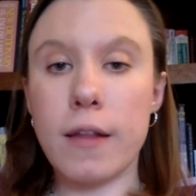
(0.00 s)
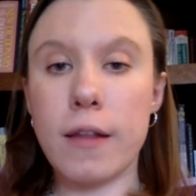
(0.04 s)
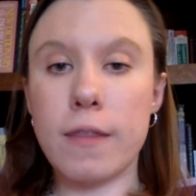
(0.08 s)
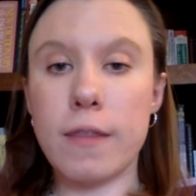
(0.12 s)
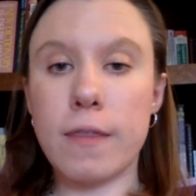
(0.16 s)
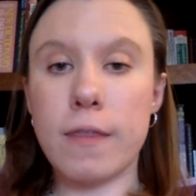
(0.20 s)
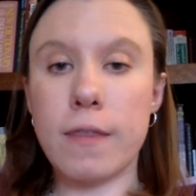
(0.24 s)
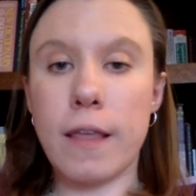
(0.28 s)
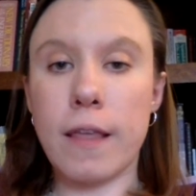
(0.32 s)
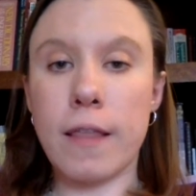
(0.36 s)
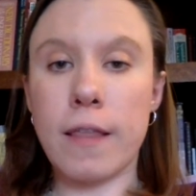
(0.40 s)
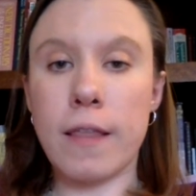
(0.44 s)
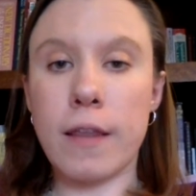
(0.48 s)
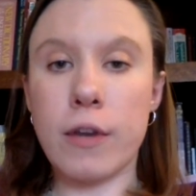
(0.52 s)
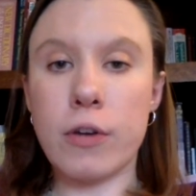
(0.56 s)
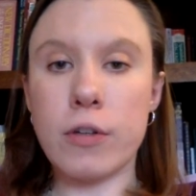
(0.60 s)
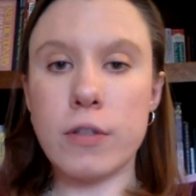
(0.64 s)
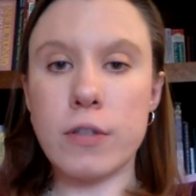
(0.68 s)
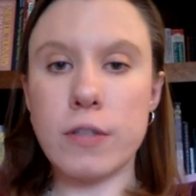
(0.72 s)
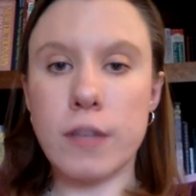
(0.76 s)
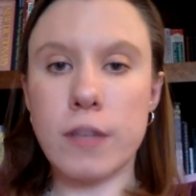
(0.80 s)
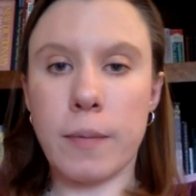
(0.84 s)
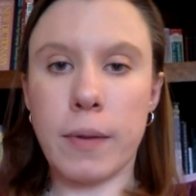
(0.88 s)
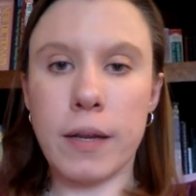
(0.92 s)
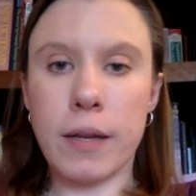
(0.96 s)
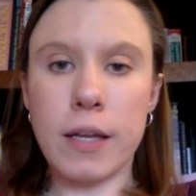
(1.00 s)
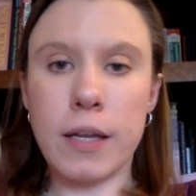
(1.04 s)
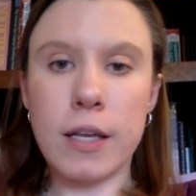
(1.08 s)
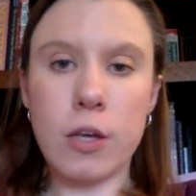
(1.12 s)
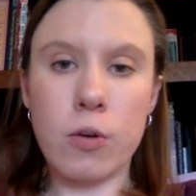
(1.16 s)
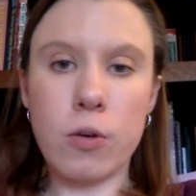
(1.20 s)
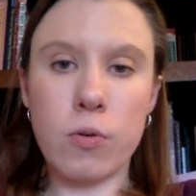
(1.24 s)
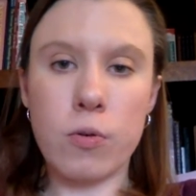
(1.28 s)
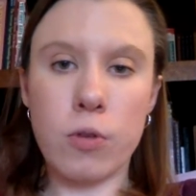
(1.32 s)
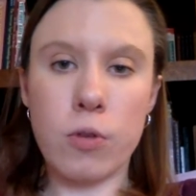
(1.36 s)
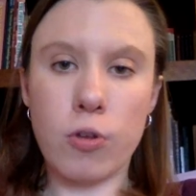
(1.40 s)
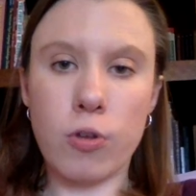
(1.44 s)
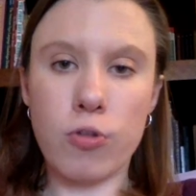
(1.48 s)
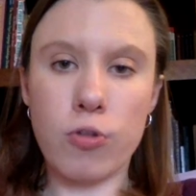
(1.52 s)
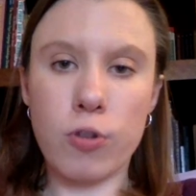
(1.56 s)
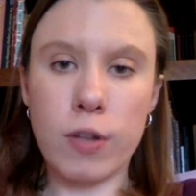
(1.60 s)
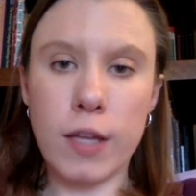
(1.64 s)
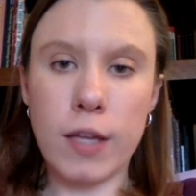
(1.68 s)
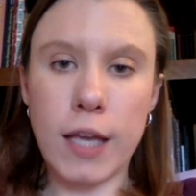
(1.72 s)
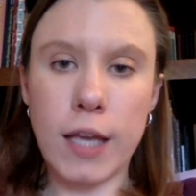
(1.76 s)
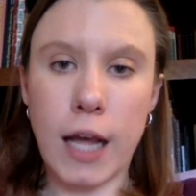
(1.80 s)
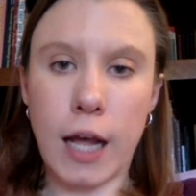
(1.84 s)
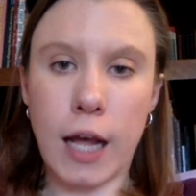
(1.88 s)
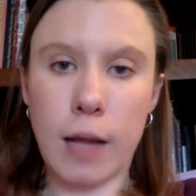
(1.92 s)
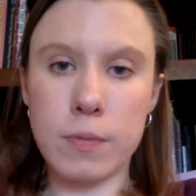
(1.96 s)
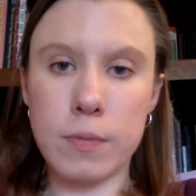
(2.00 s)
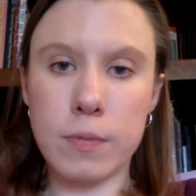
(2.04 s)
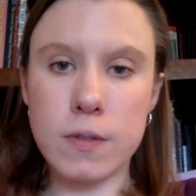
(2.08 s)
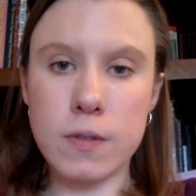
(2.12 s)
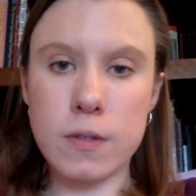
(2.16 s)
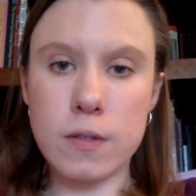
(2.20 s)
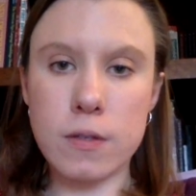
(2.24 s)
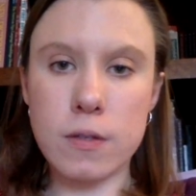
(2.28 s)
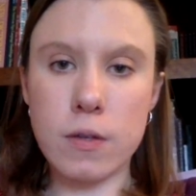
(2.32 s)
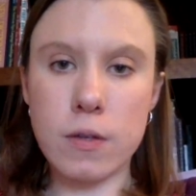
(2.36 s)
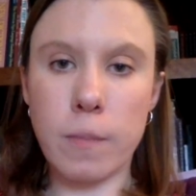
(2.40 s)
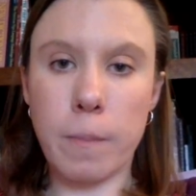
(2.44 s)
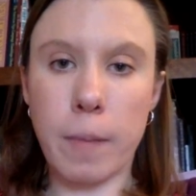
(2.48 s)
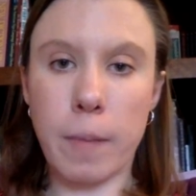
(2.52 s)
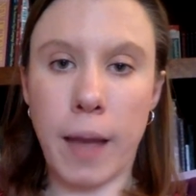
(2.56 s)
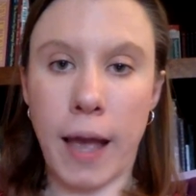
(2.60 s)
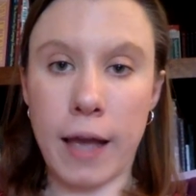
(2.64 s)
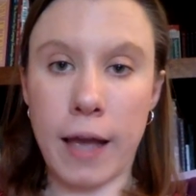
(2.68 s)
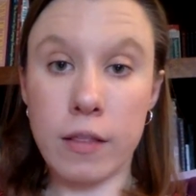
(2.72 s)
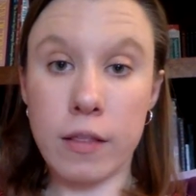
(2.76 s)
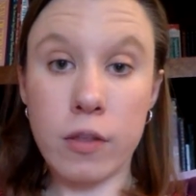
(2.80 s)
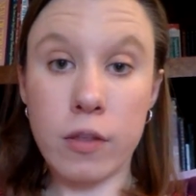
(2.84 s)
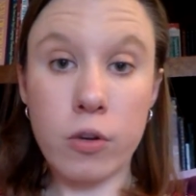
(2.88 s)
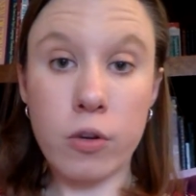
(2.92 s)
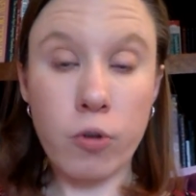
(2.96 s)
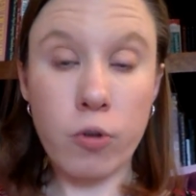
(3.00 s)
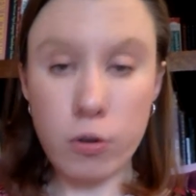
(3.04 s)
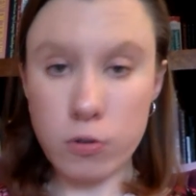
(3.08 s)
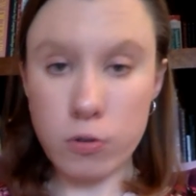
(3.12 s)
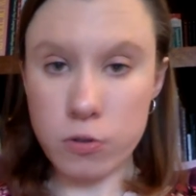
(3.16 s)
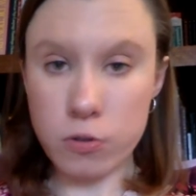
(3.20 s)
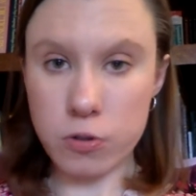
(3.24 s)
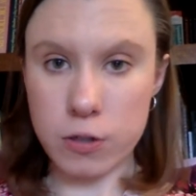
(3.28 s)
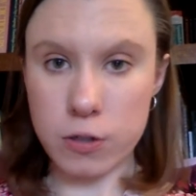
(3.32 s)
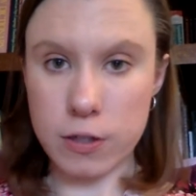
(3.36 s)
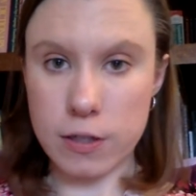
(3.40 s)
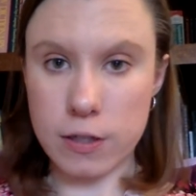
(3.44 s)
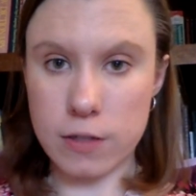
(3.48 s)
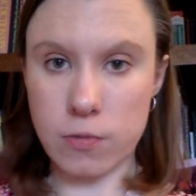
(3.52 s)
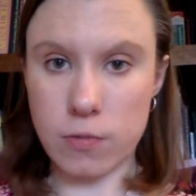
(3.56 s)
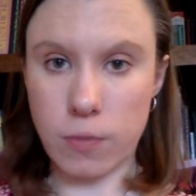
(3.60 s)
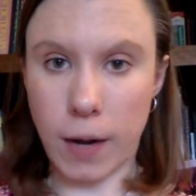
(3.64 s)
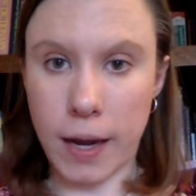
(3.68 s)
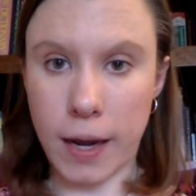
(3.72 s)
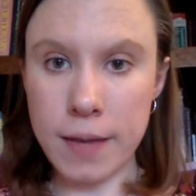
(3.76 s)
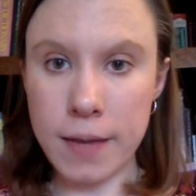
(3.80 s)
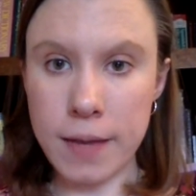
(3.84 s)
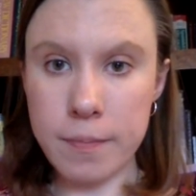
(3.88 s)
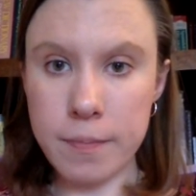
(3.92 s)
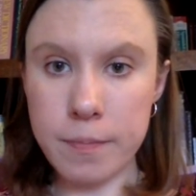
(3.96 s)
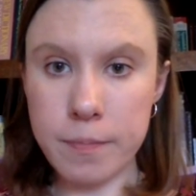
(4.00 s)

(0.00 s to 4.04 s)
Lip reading: then there's somebody who usually helps bag the groceries, right?